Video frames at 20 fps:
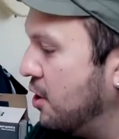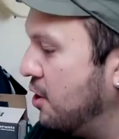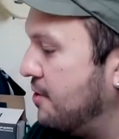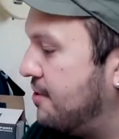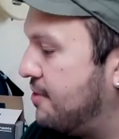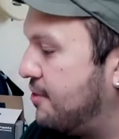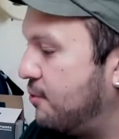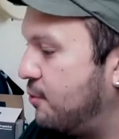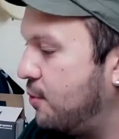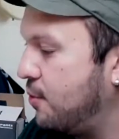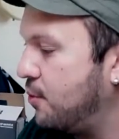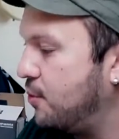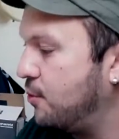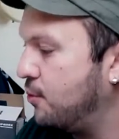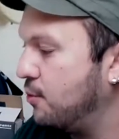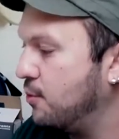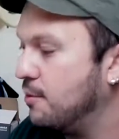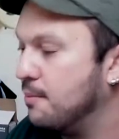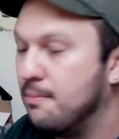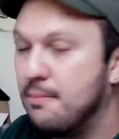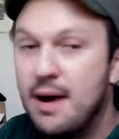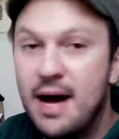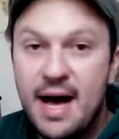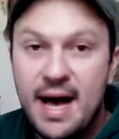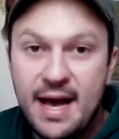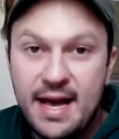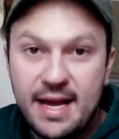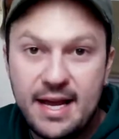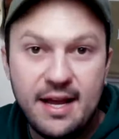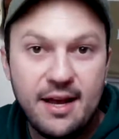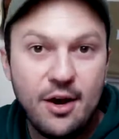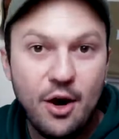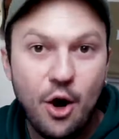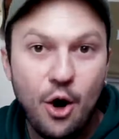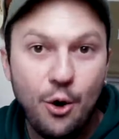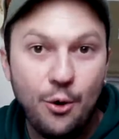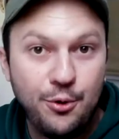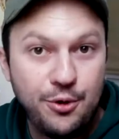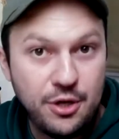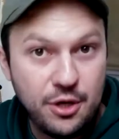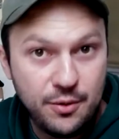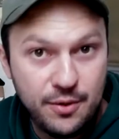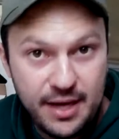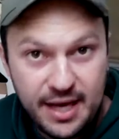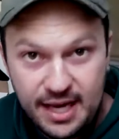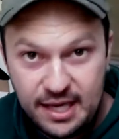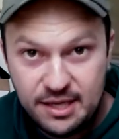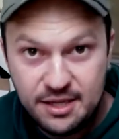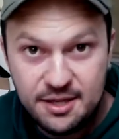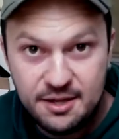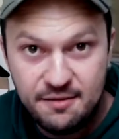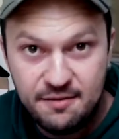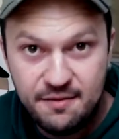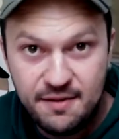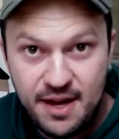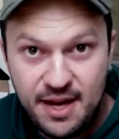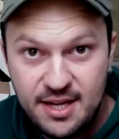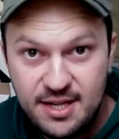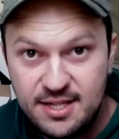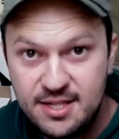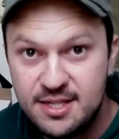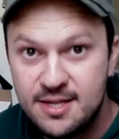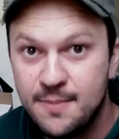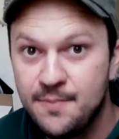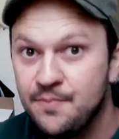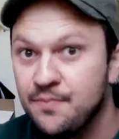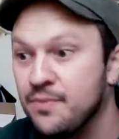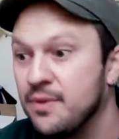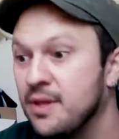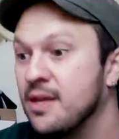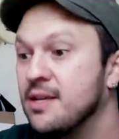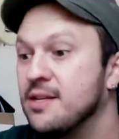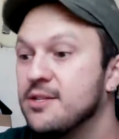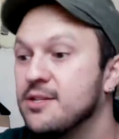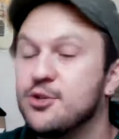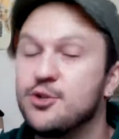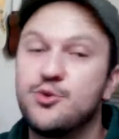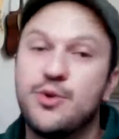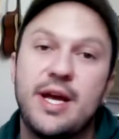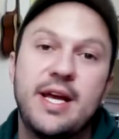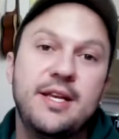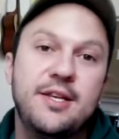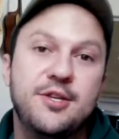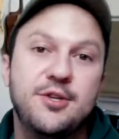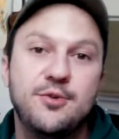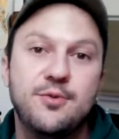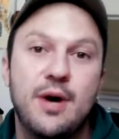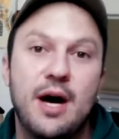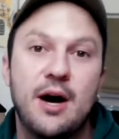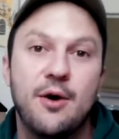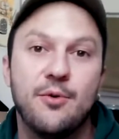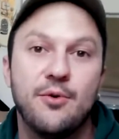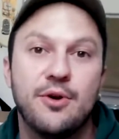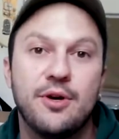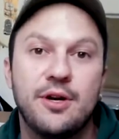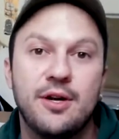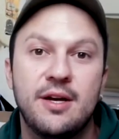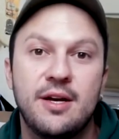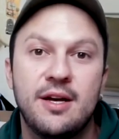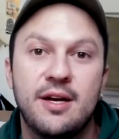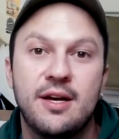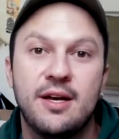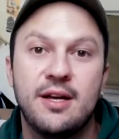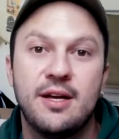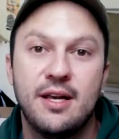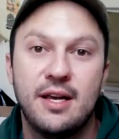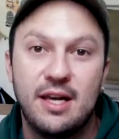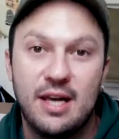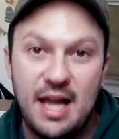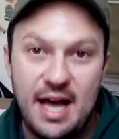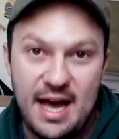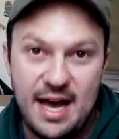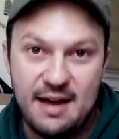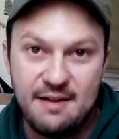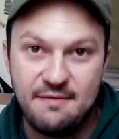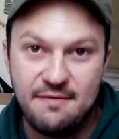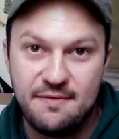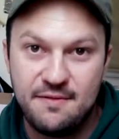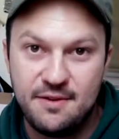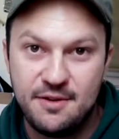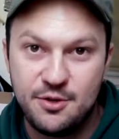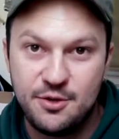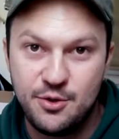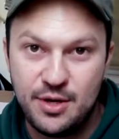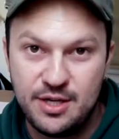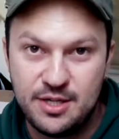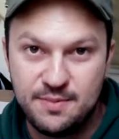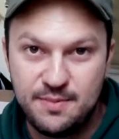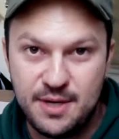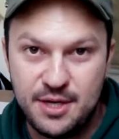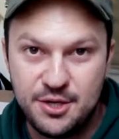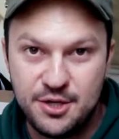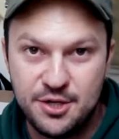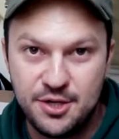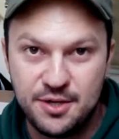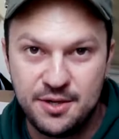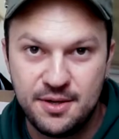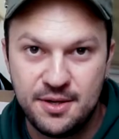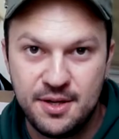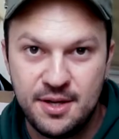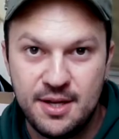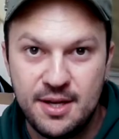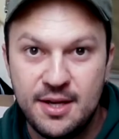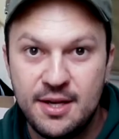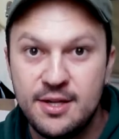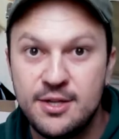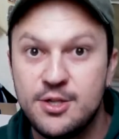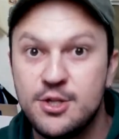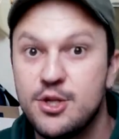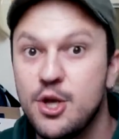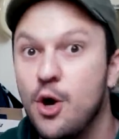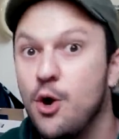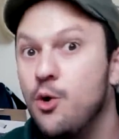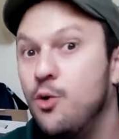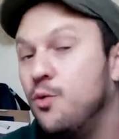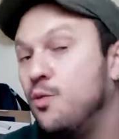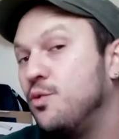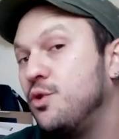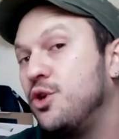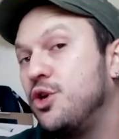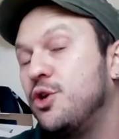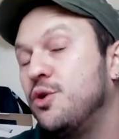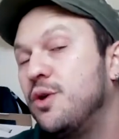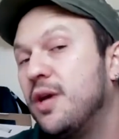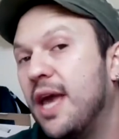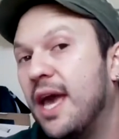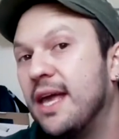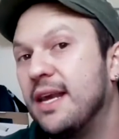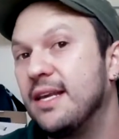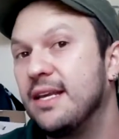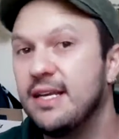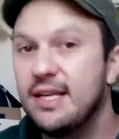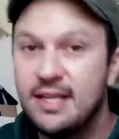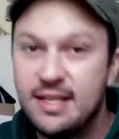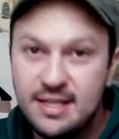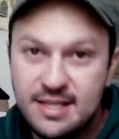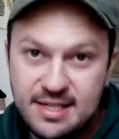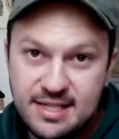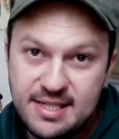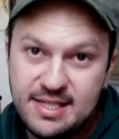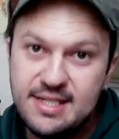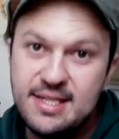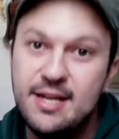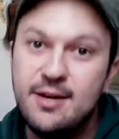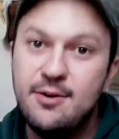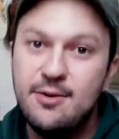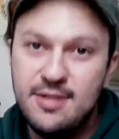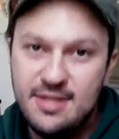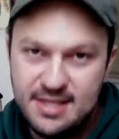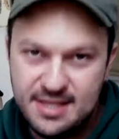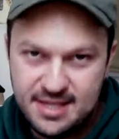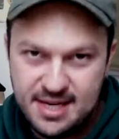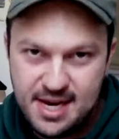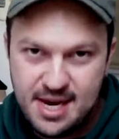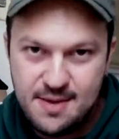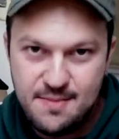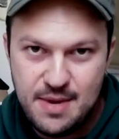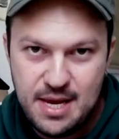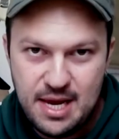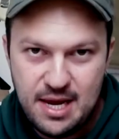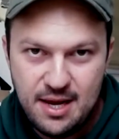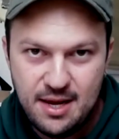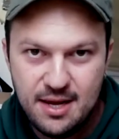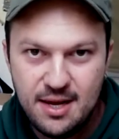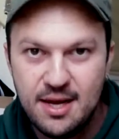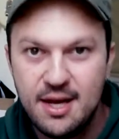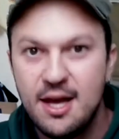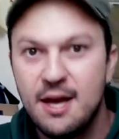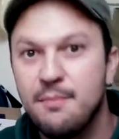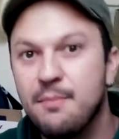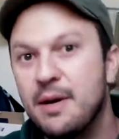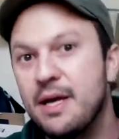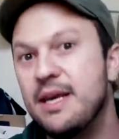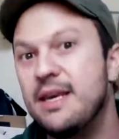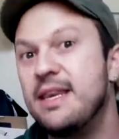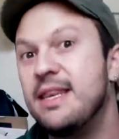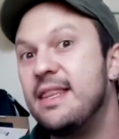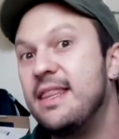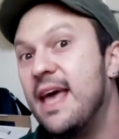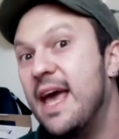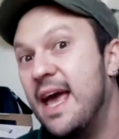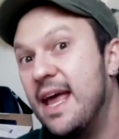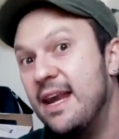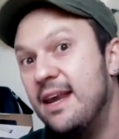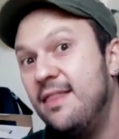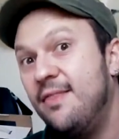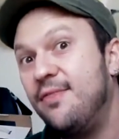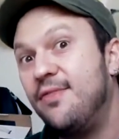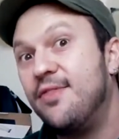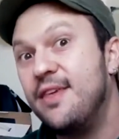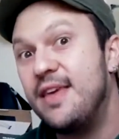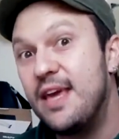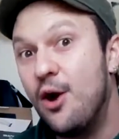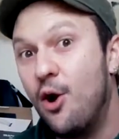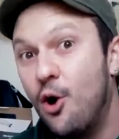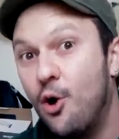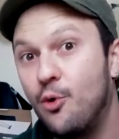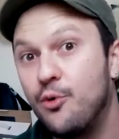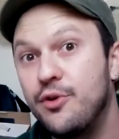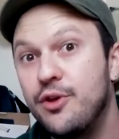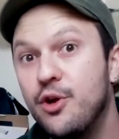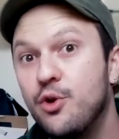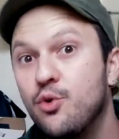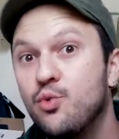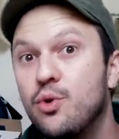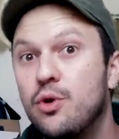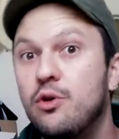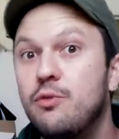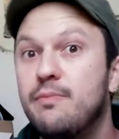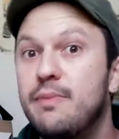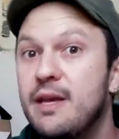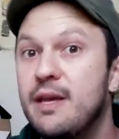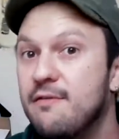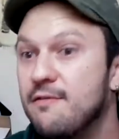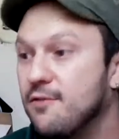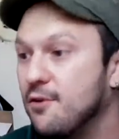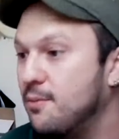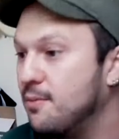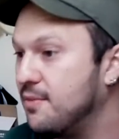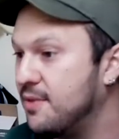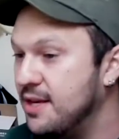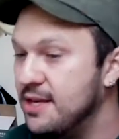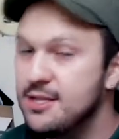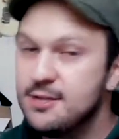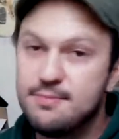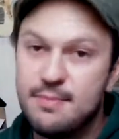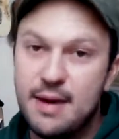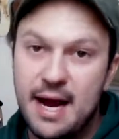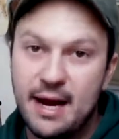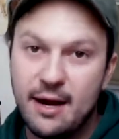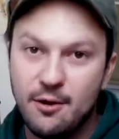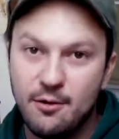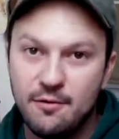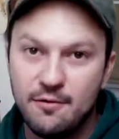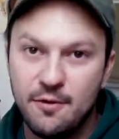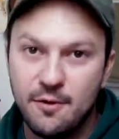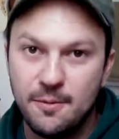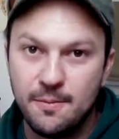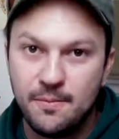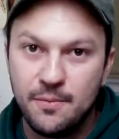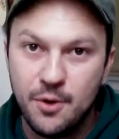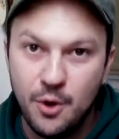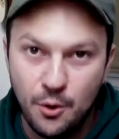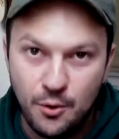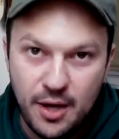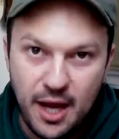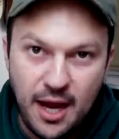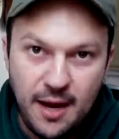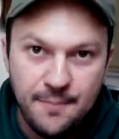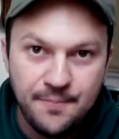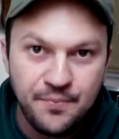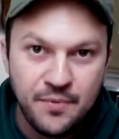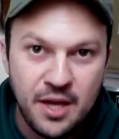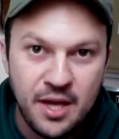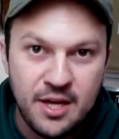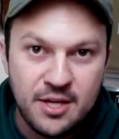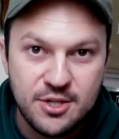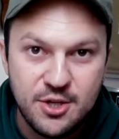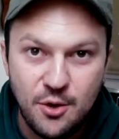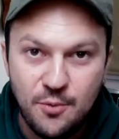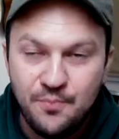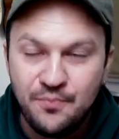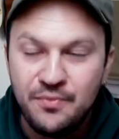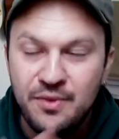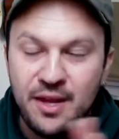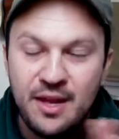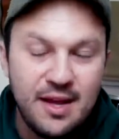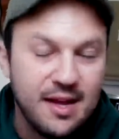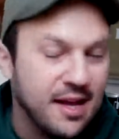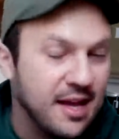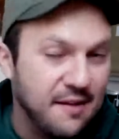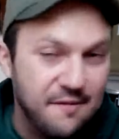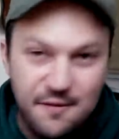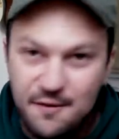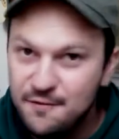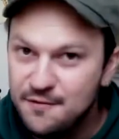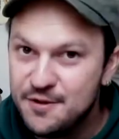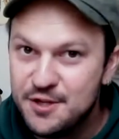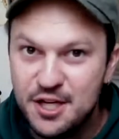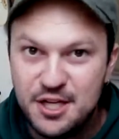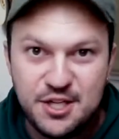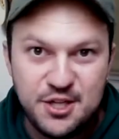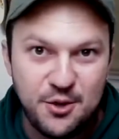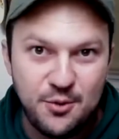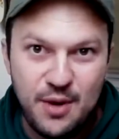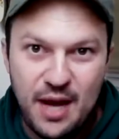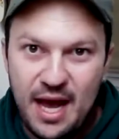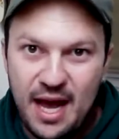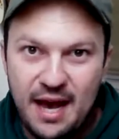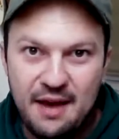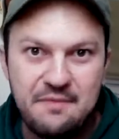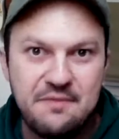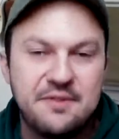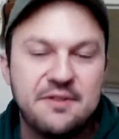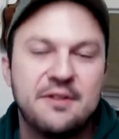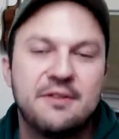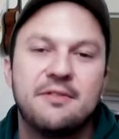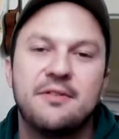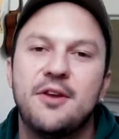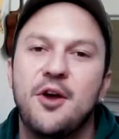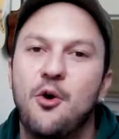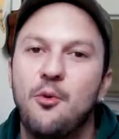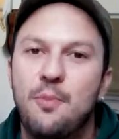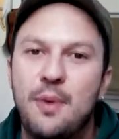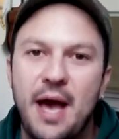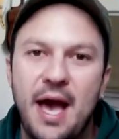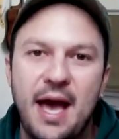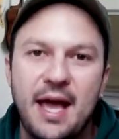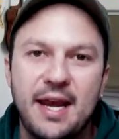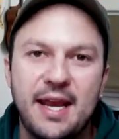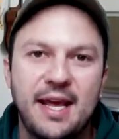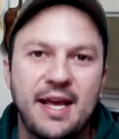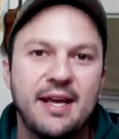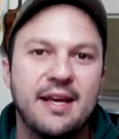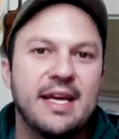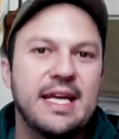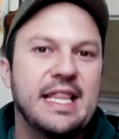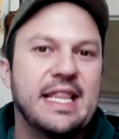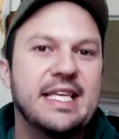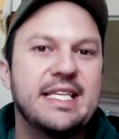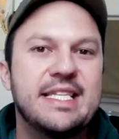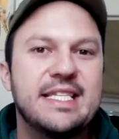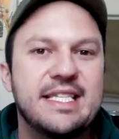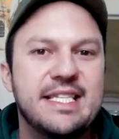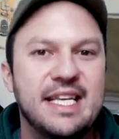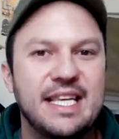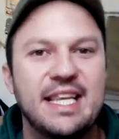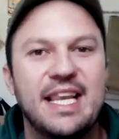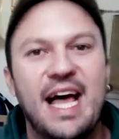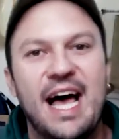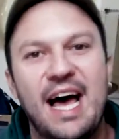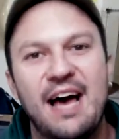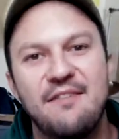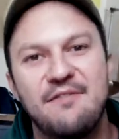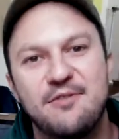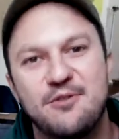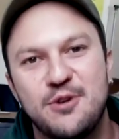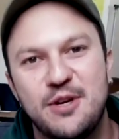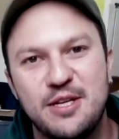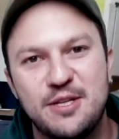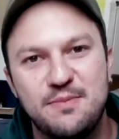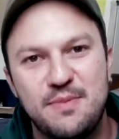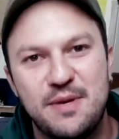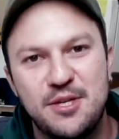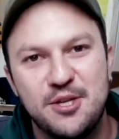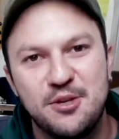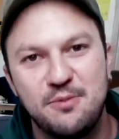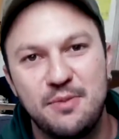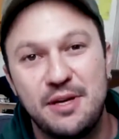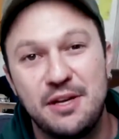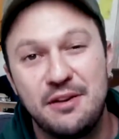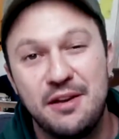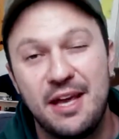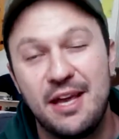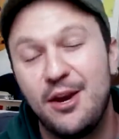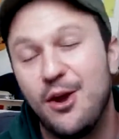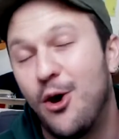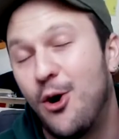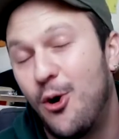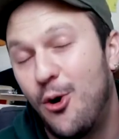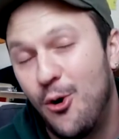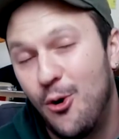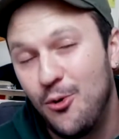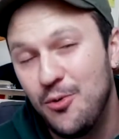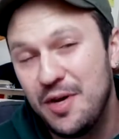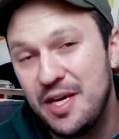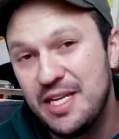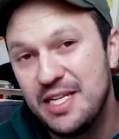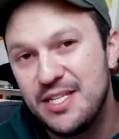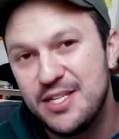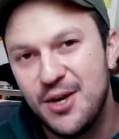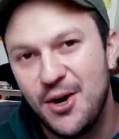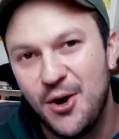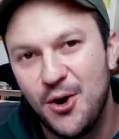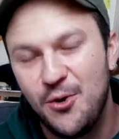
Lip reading: through my audio interface straight to our live transmission. So you can still see me, but then the audio will be from this microphone. Okay? So if you've just arrived, no panic. This is a live transmission, but you can always